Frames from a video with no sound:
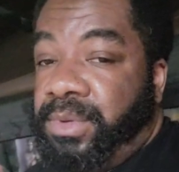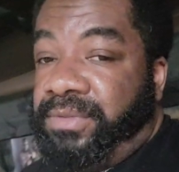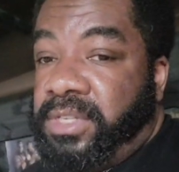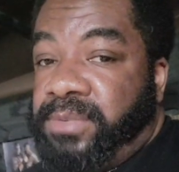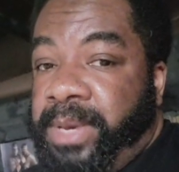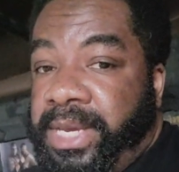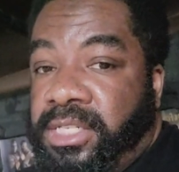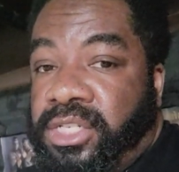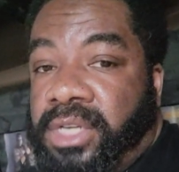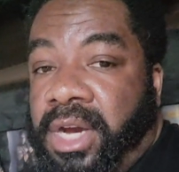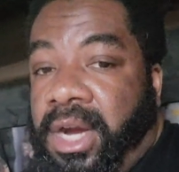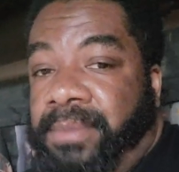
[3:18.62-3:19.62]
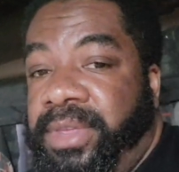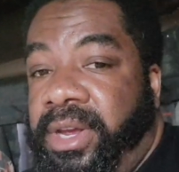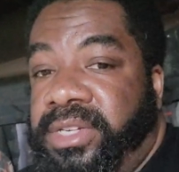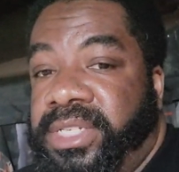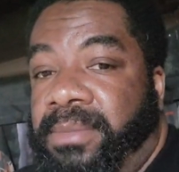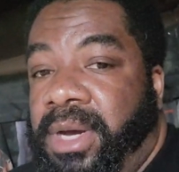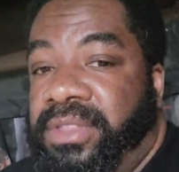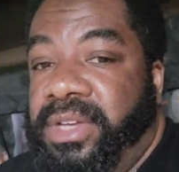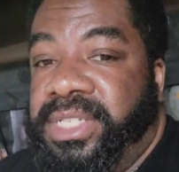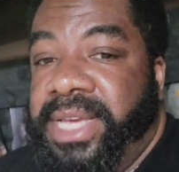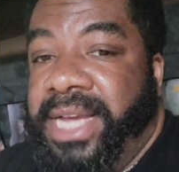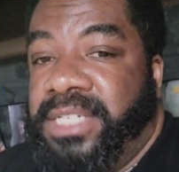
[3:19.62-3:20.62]
with this bench. There are some other
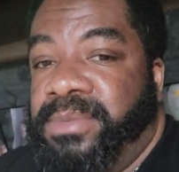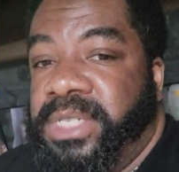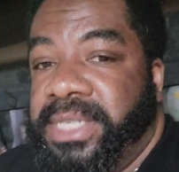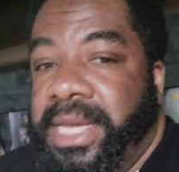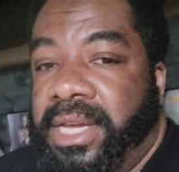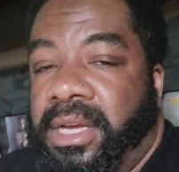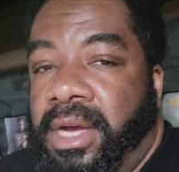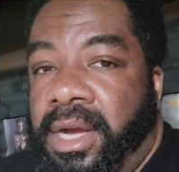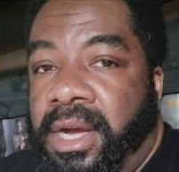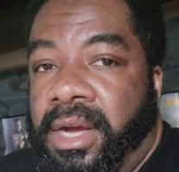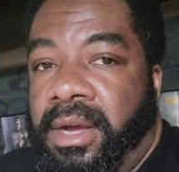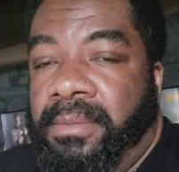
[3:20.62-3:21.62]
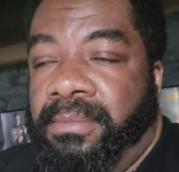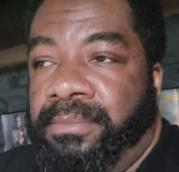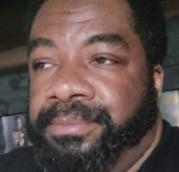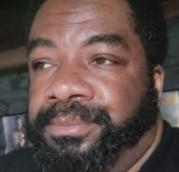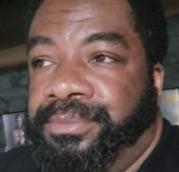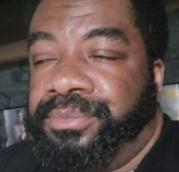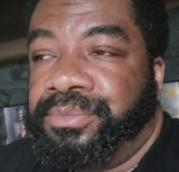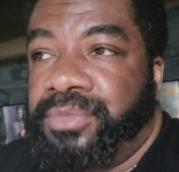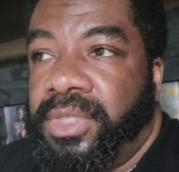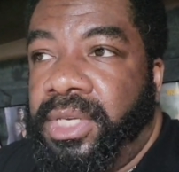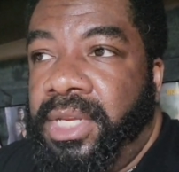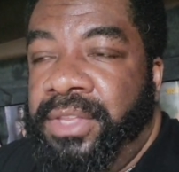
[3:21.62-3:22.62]
attachments that are
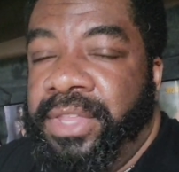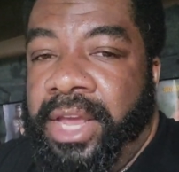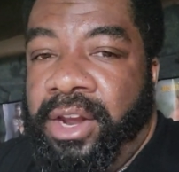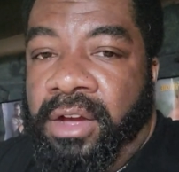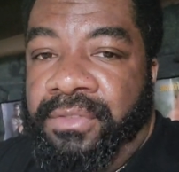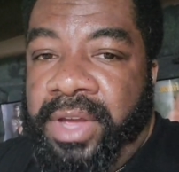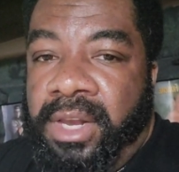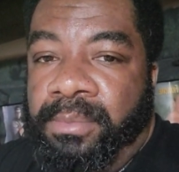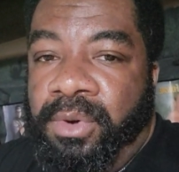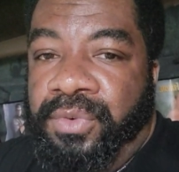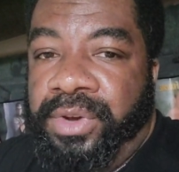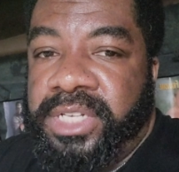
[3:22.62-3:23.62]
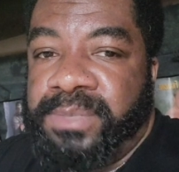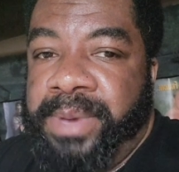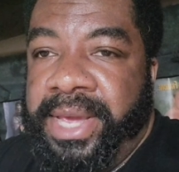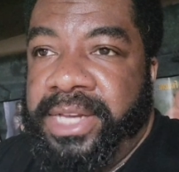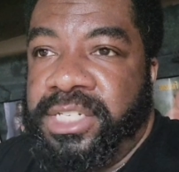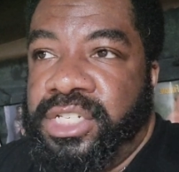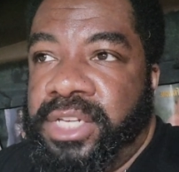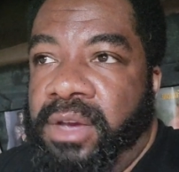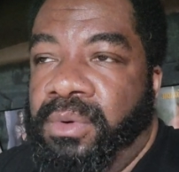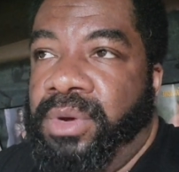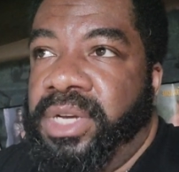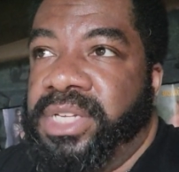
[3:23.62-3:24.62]
available for this bench.
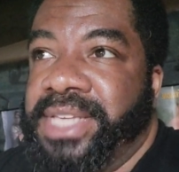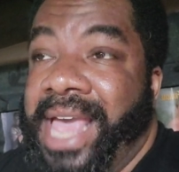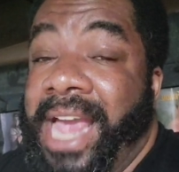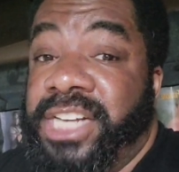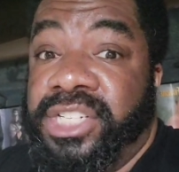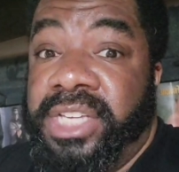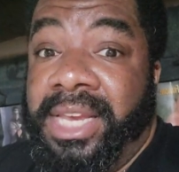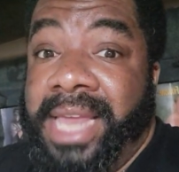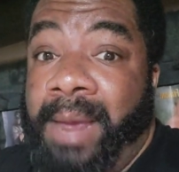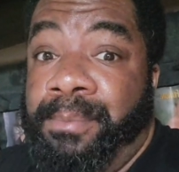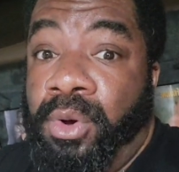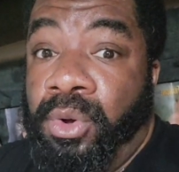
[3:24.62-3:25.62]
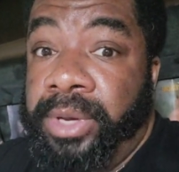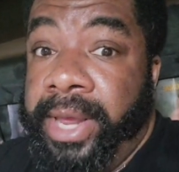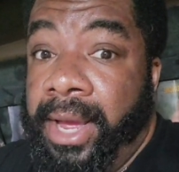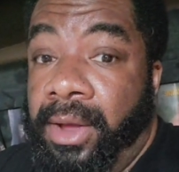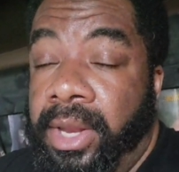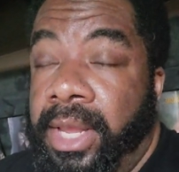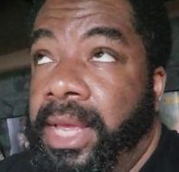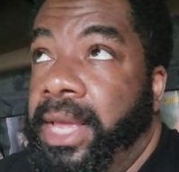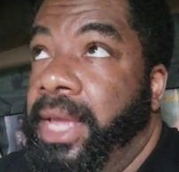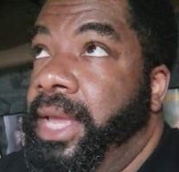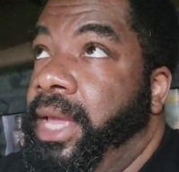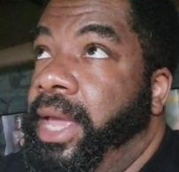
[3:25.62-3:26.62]
There was actually a lat pull down,
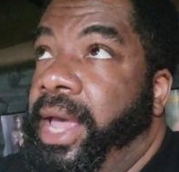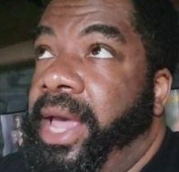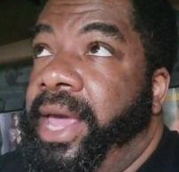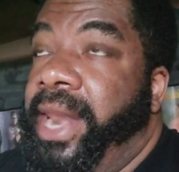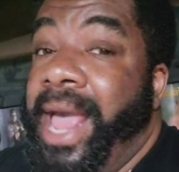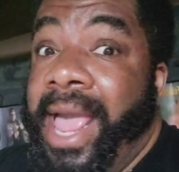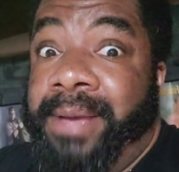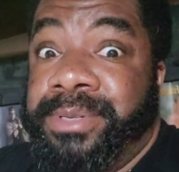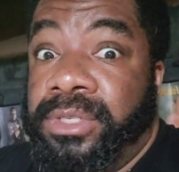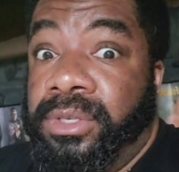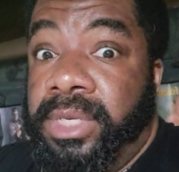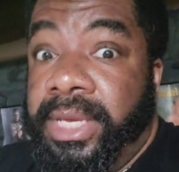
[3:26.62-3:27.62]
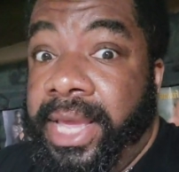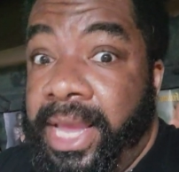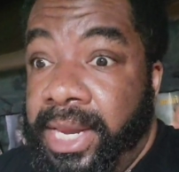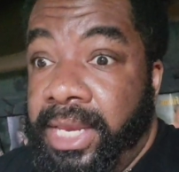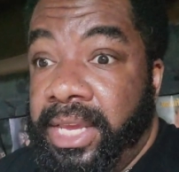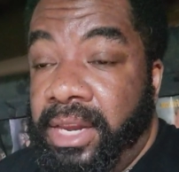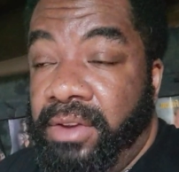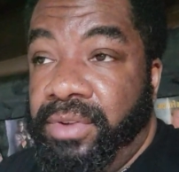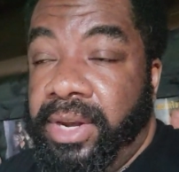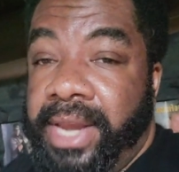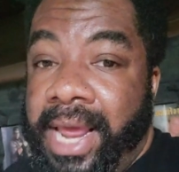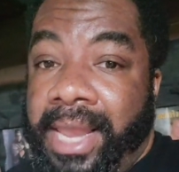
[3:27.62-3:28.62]
and I absolutely hated getting
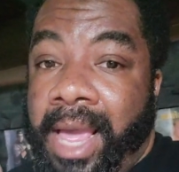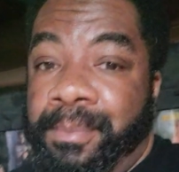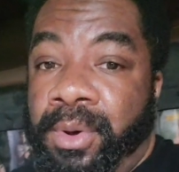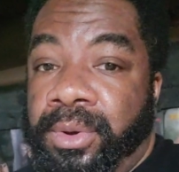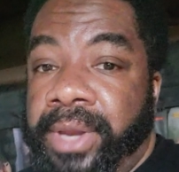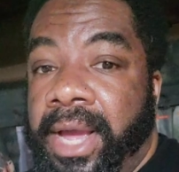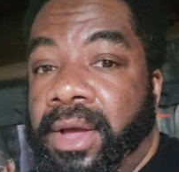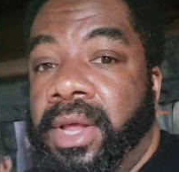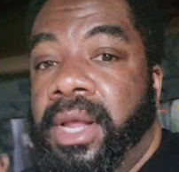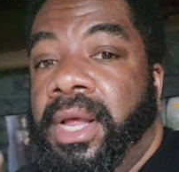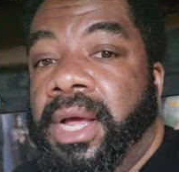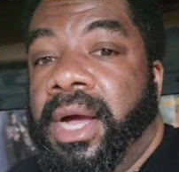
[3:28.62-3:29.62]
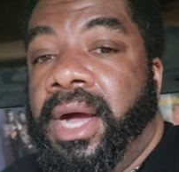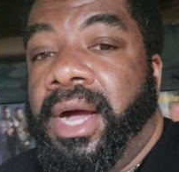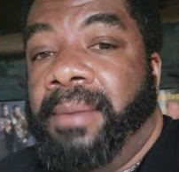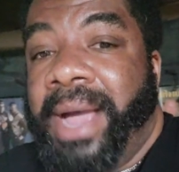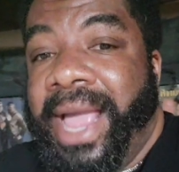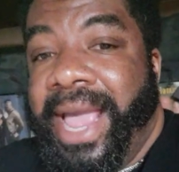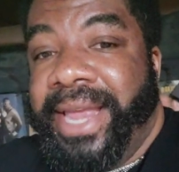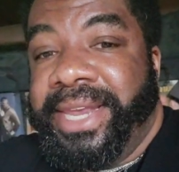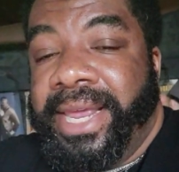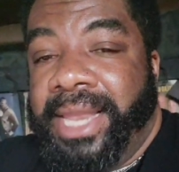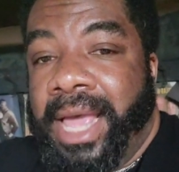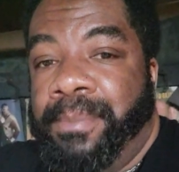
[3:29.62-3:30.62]
rid of that lat pull down. I had
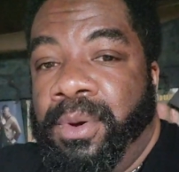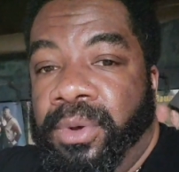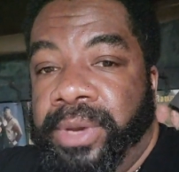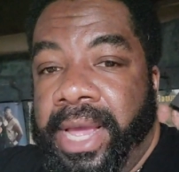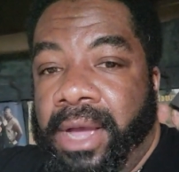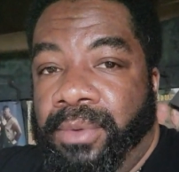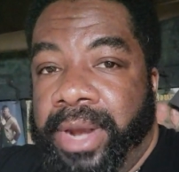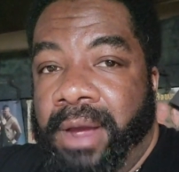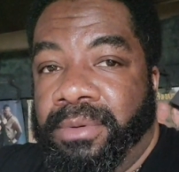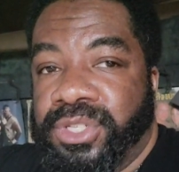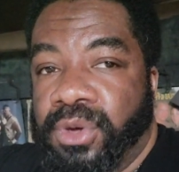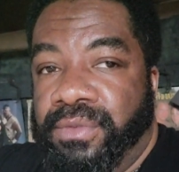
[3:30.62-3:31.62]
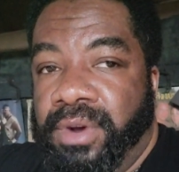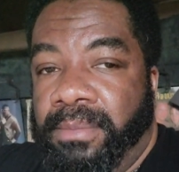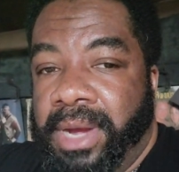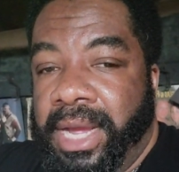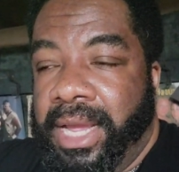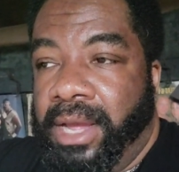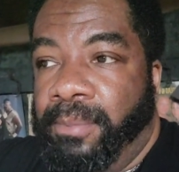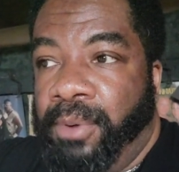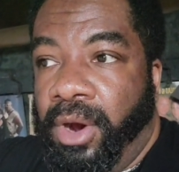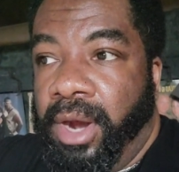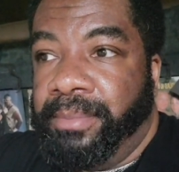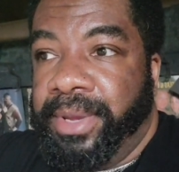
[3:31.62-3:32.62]
that lat pull down when I was over in my
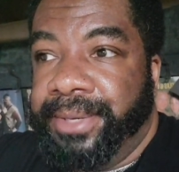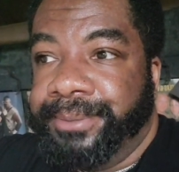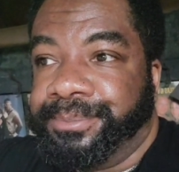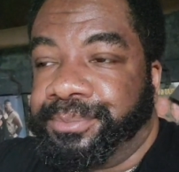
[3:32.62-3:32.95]
apartment,